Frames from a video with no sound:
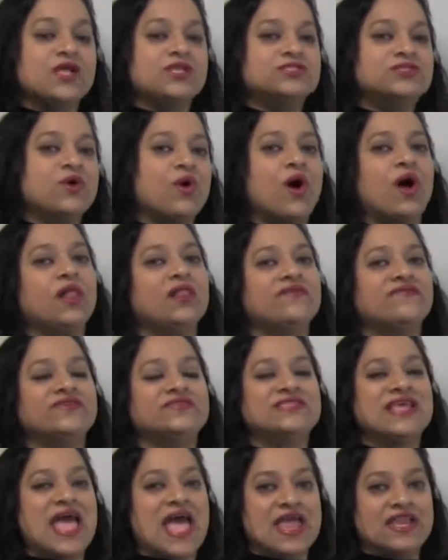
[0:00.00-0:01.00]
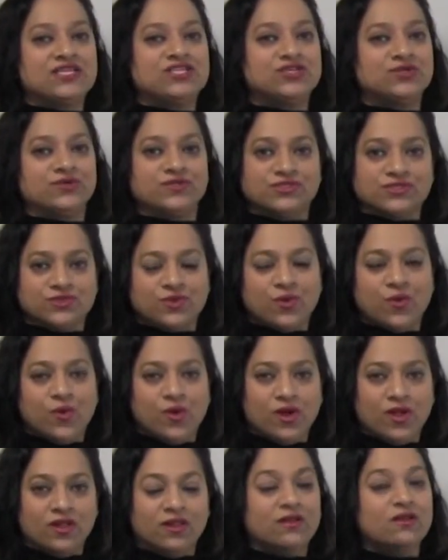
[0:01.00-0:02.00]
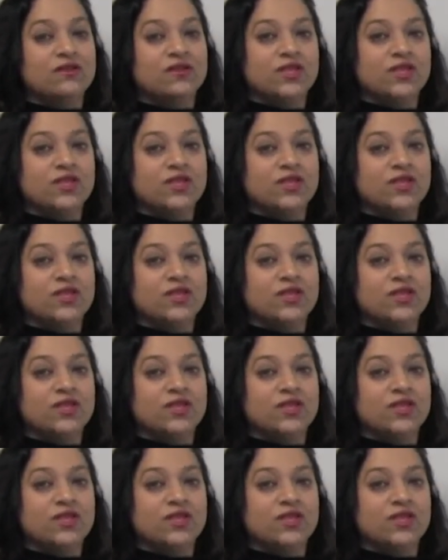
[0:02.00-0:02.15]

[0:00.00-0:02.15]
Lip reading: So all of us enter school